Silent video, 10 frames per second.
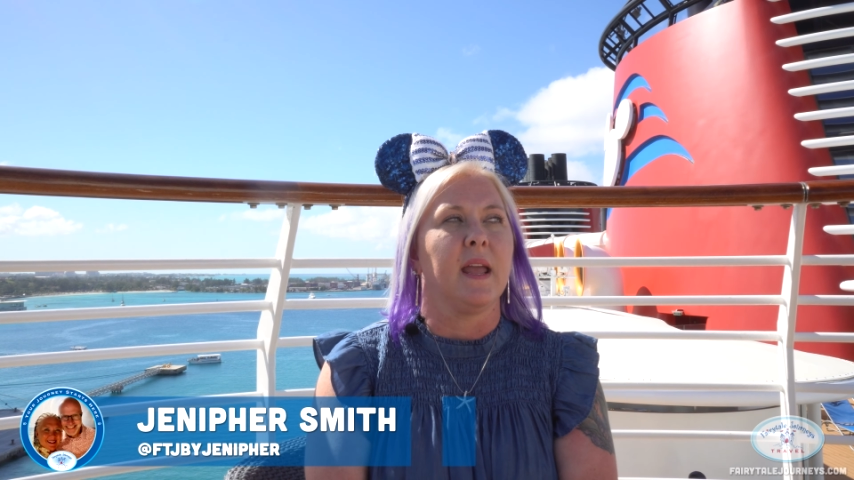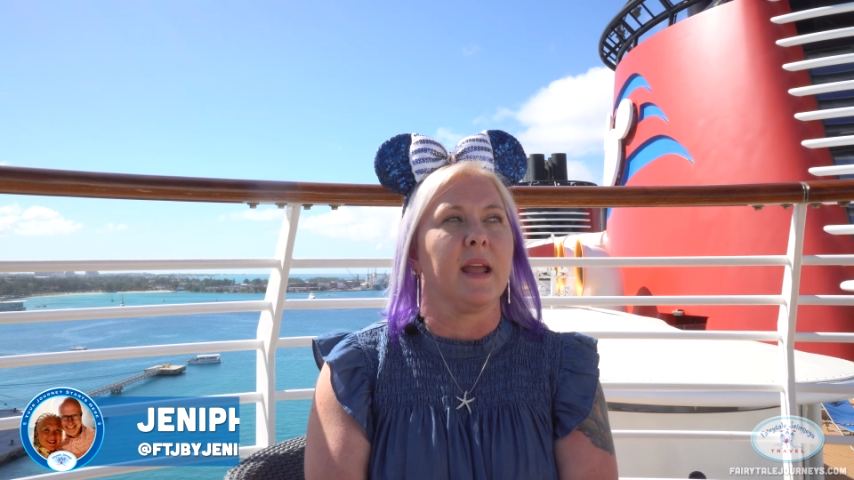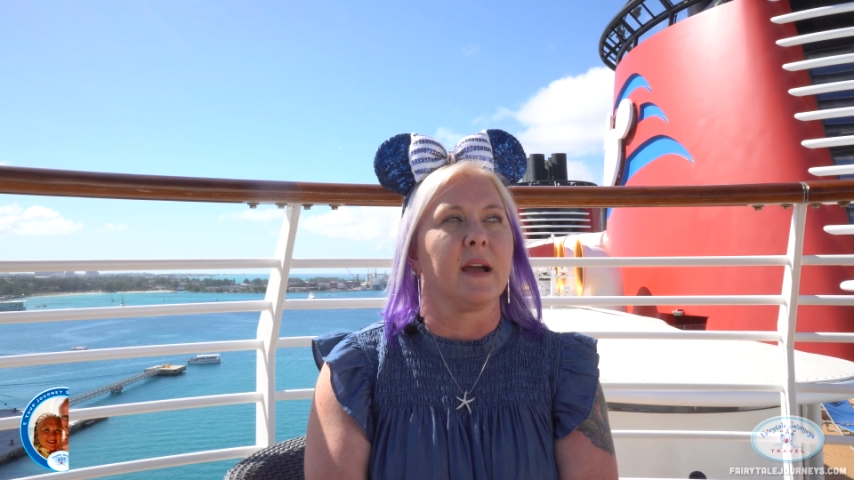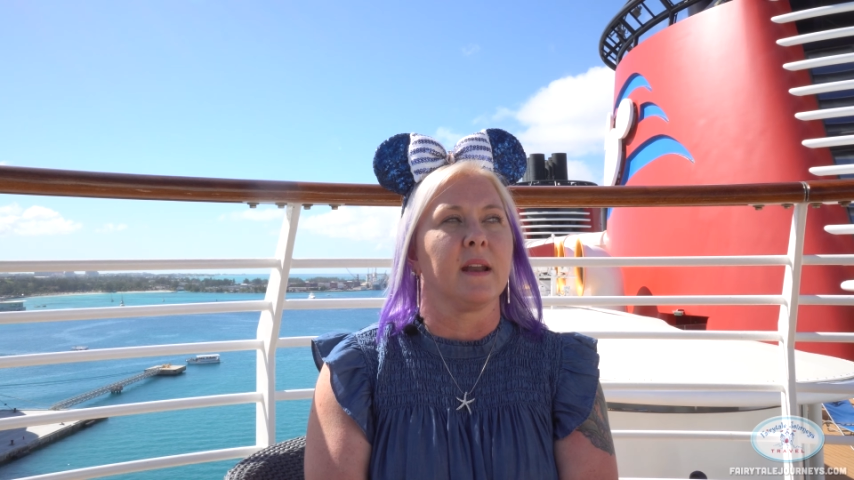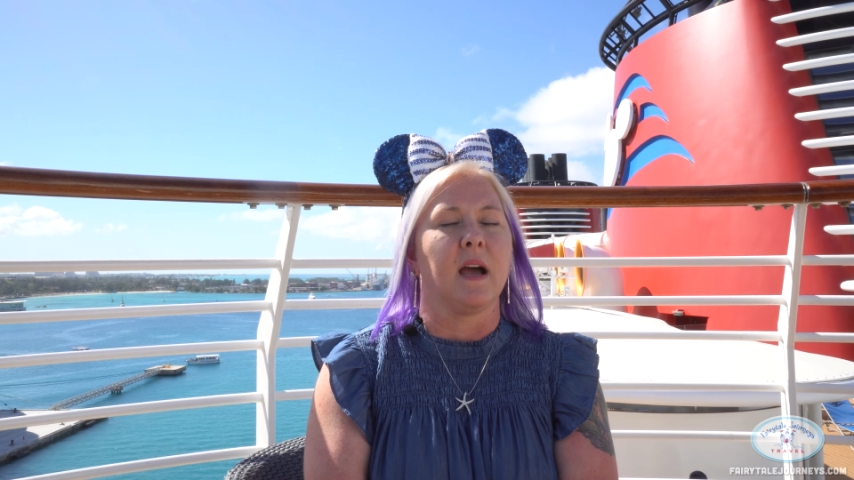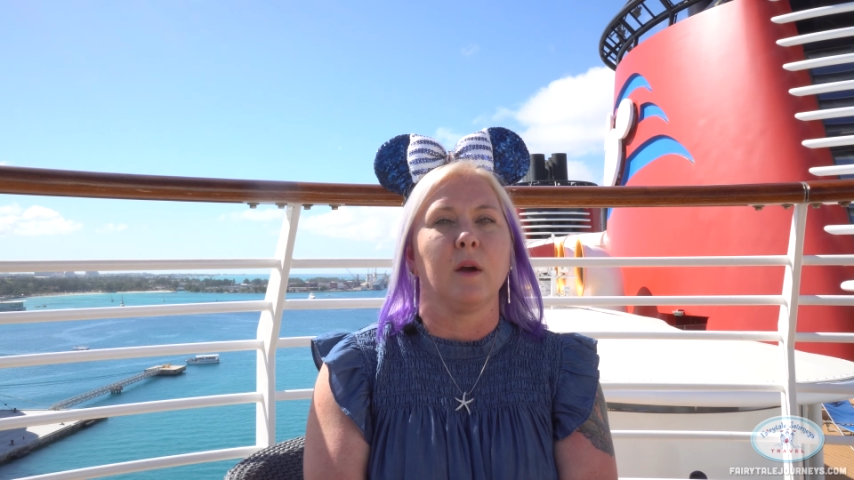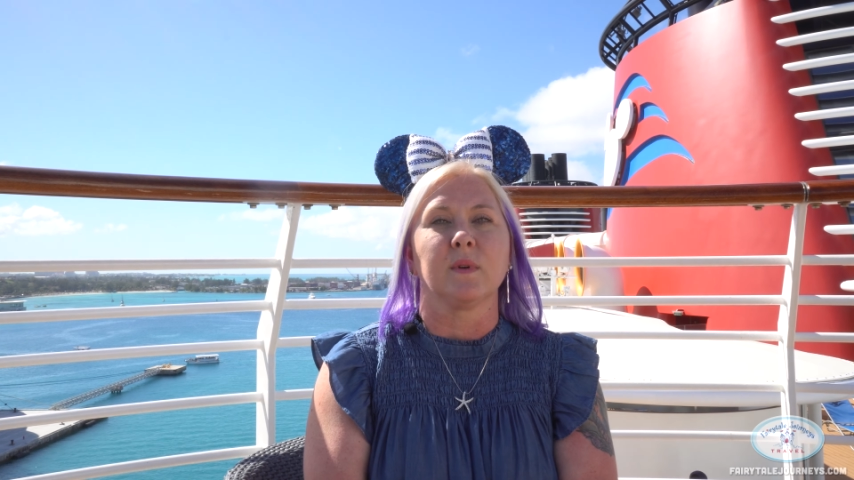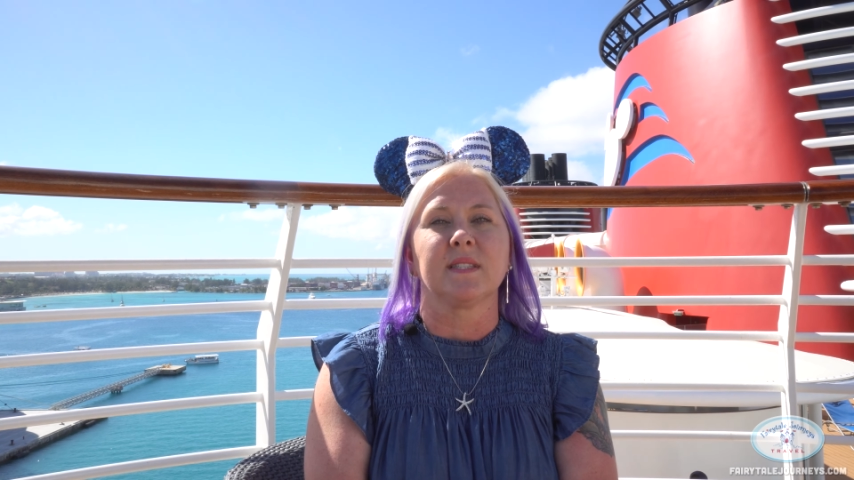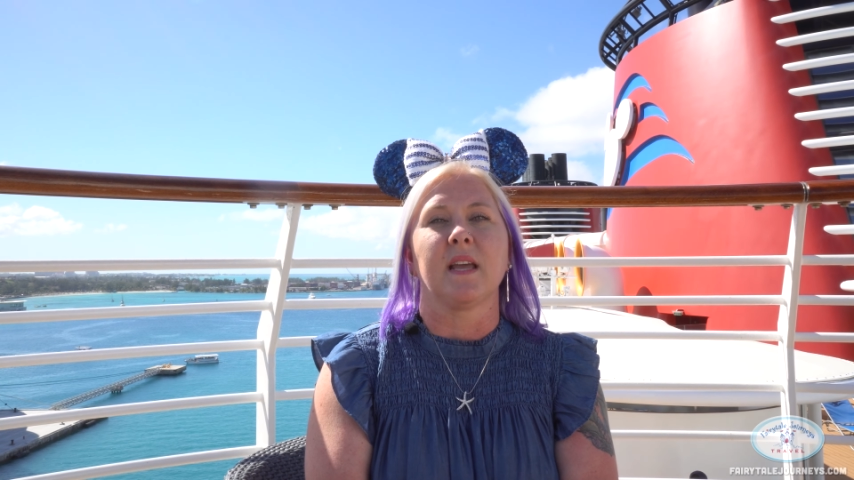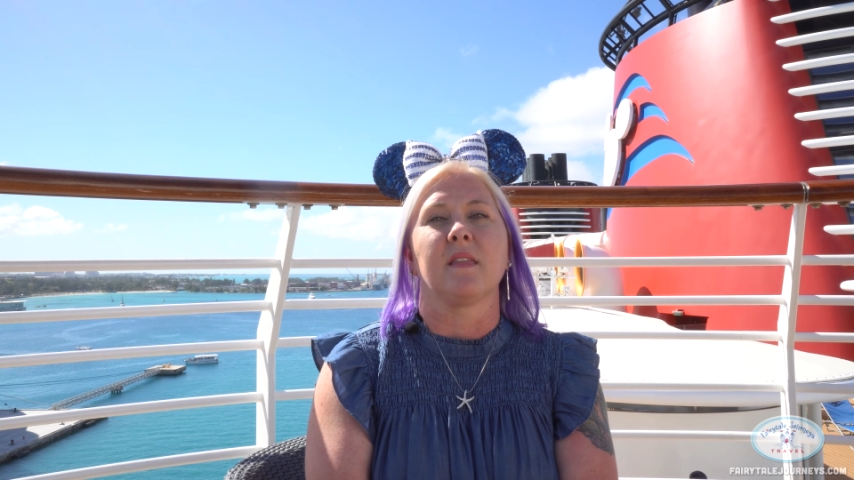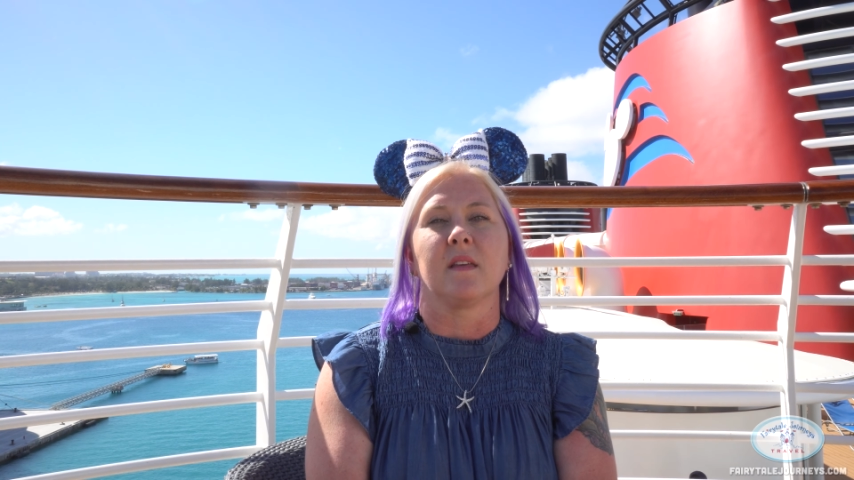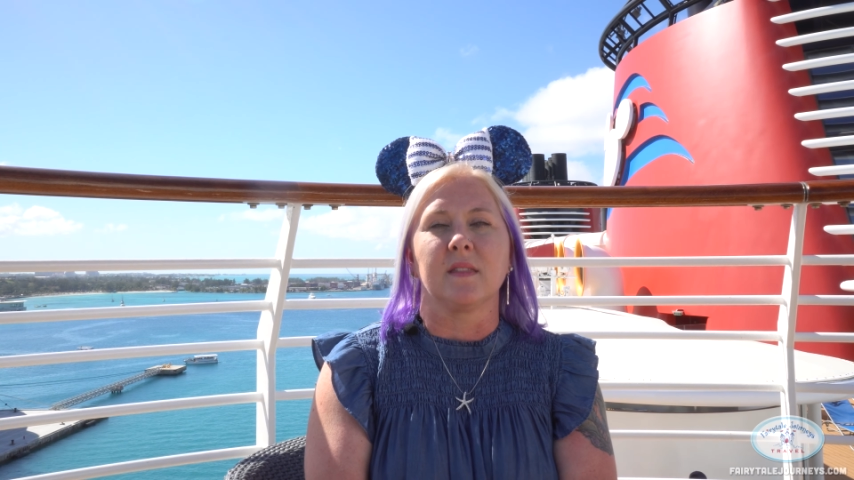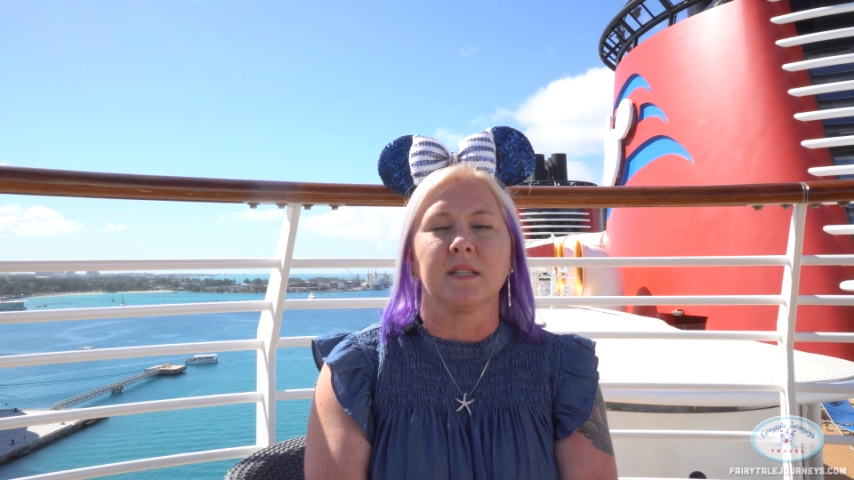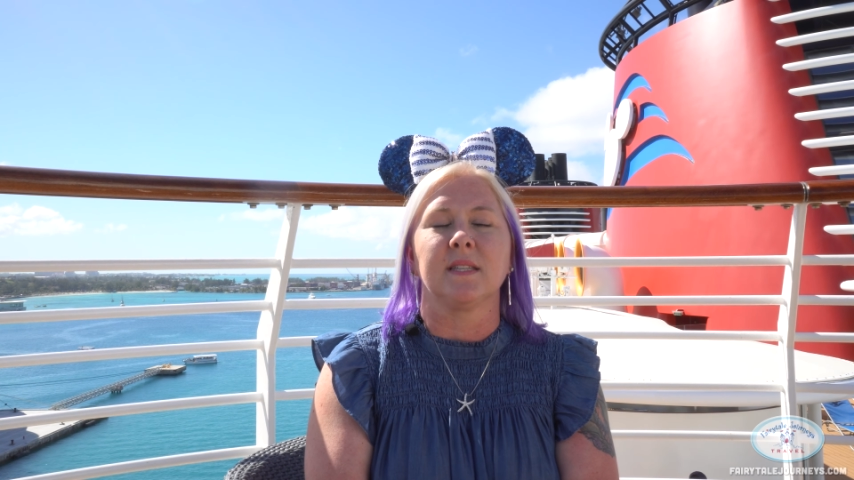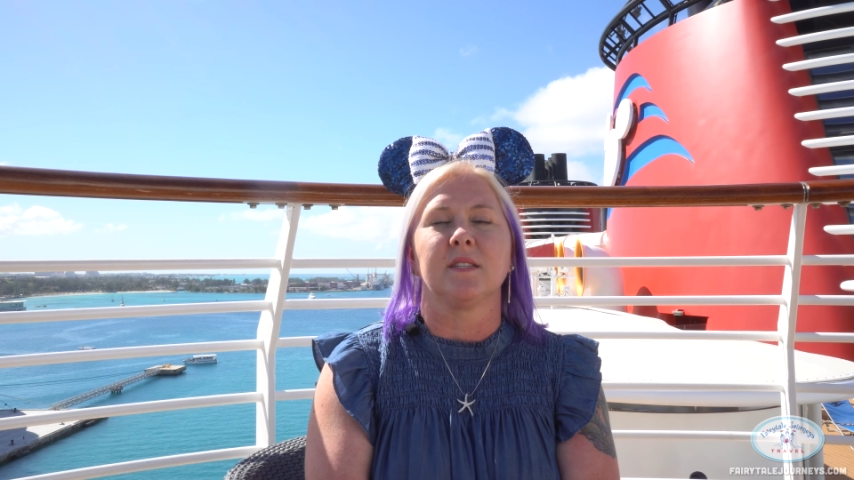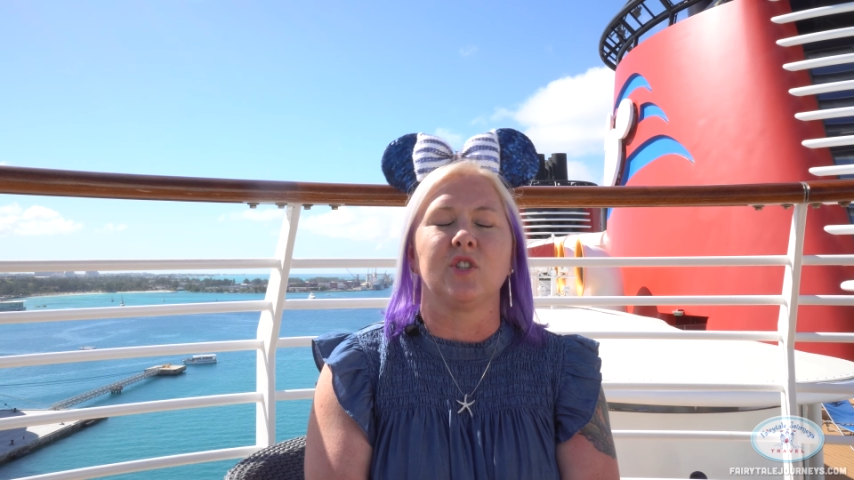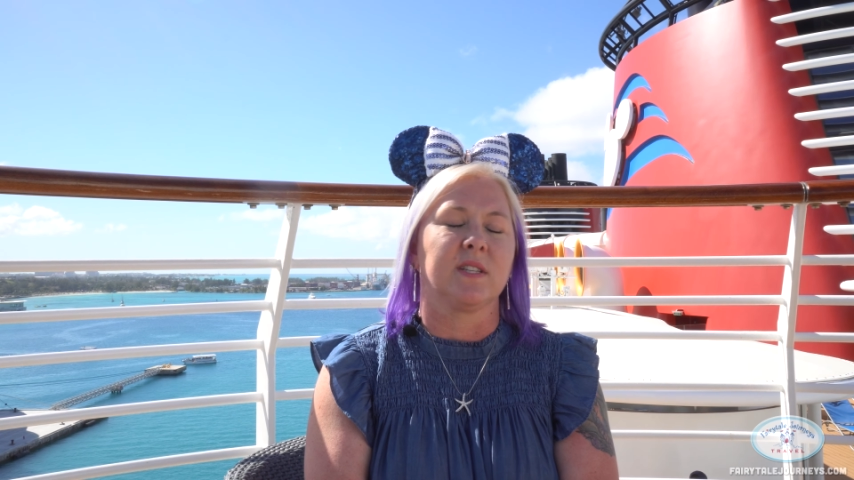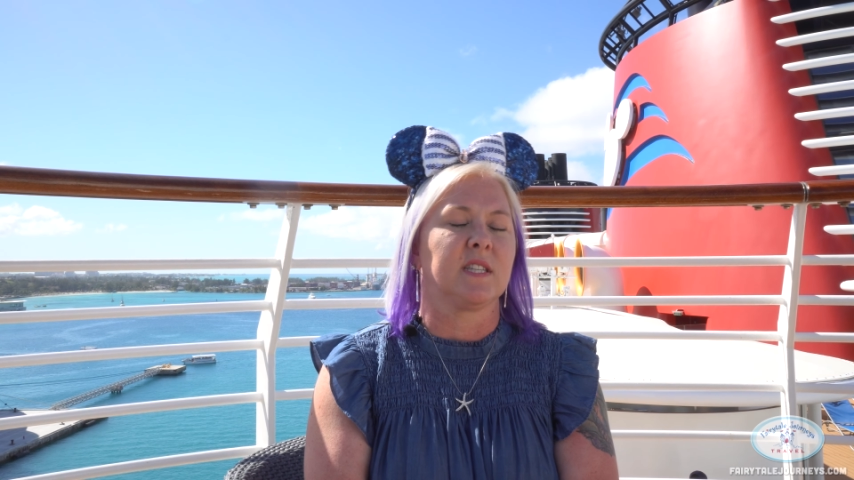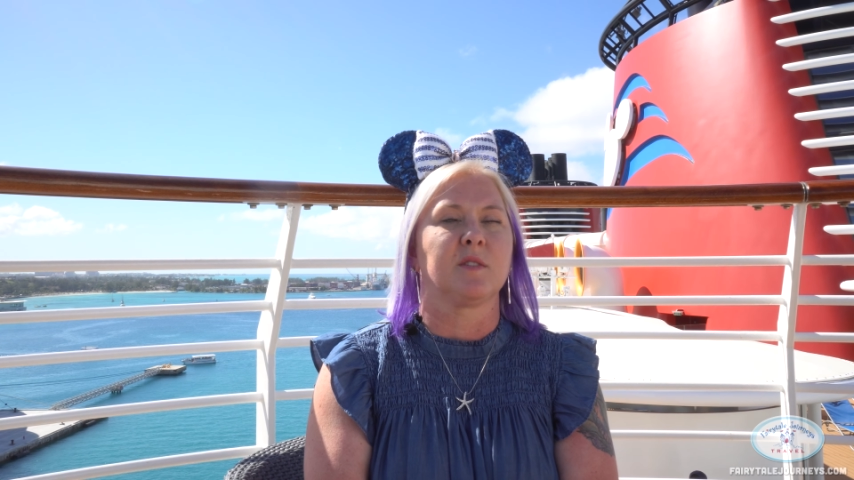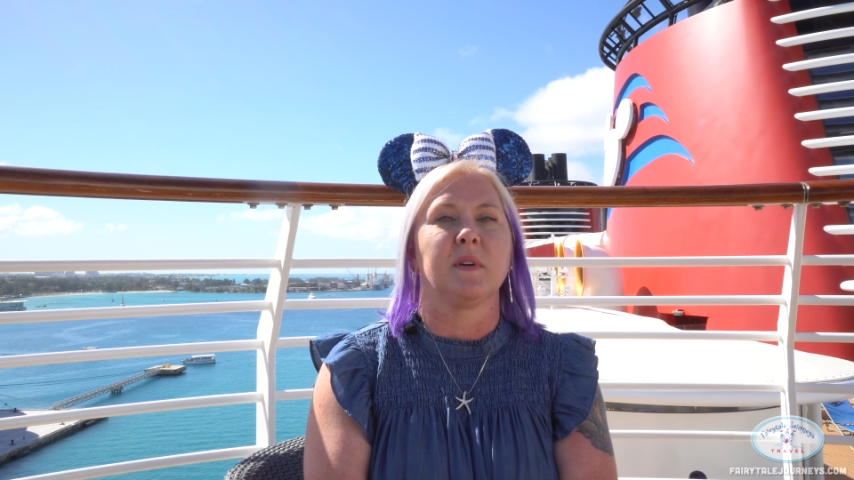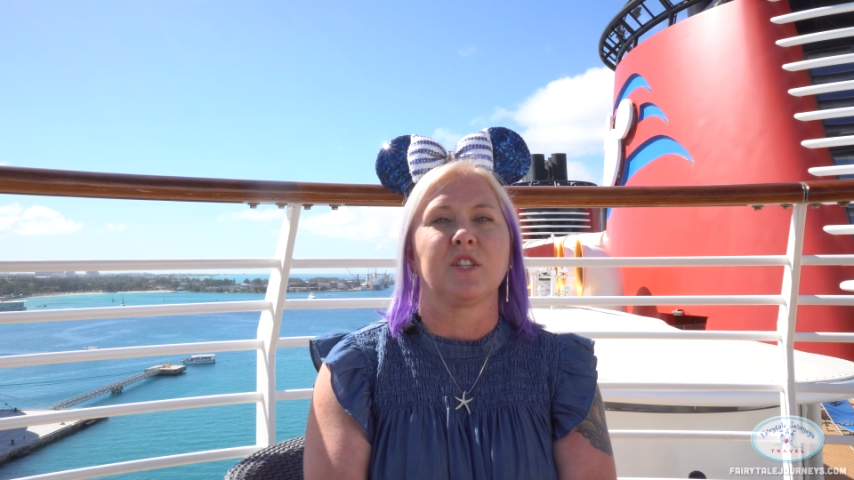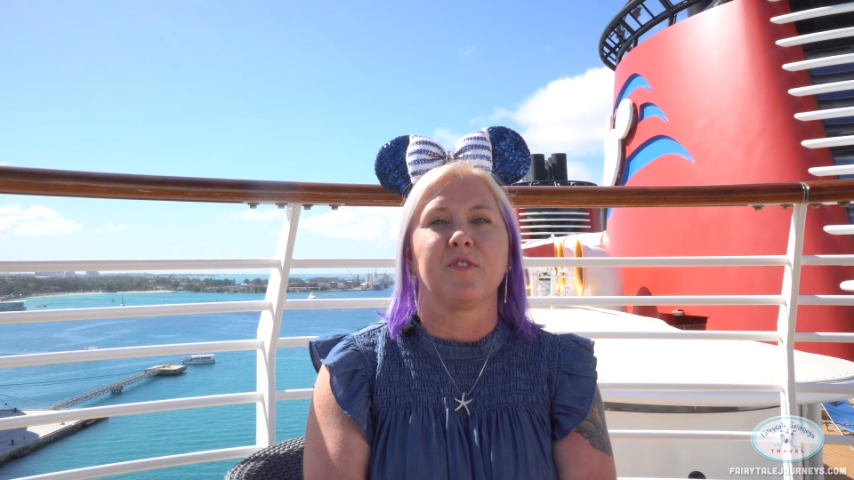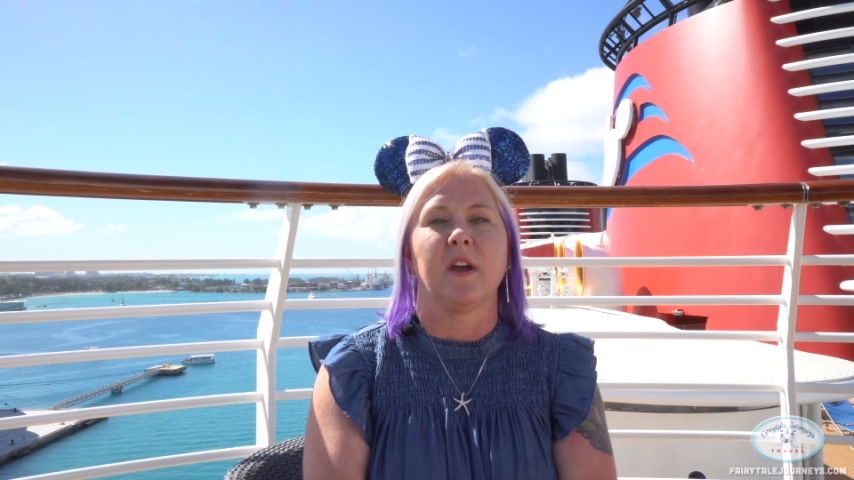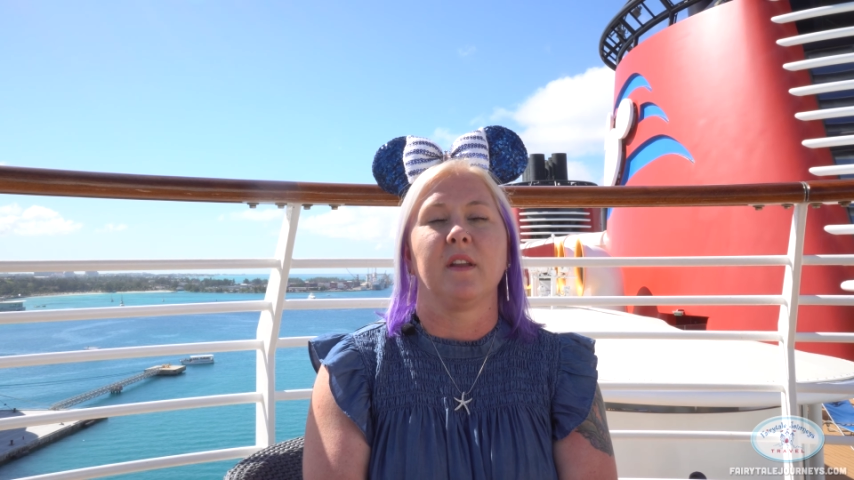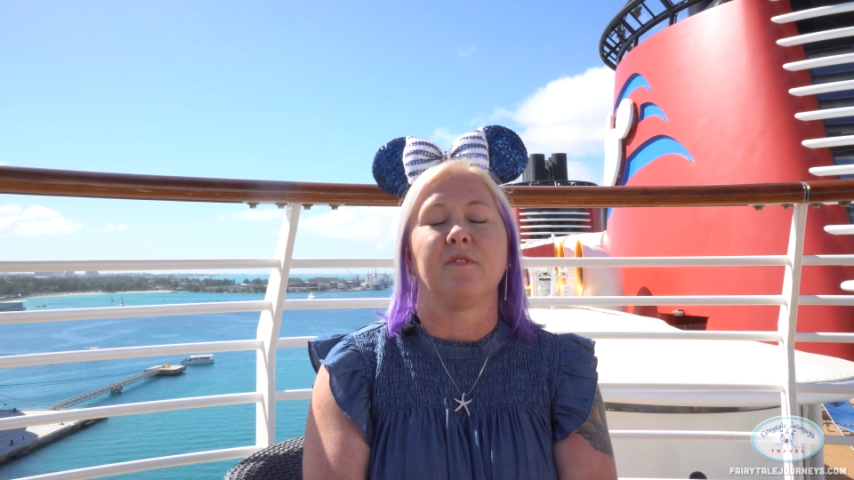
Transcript: and I will say that this is just as much fun,